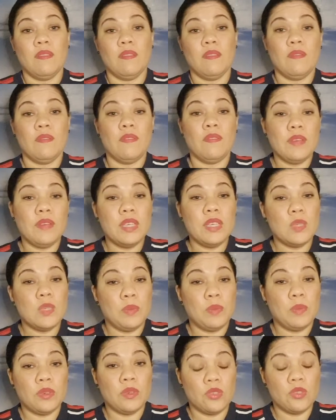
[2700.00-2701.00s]
Very
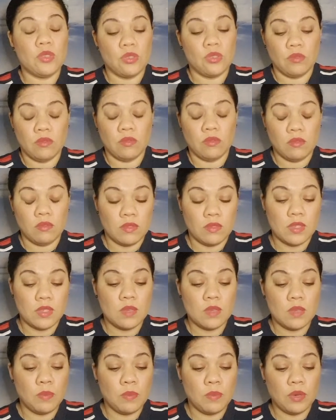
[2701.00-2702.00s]
spiritual
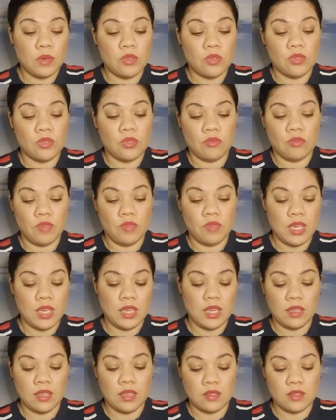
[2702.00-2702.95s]
reading.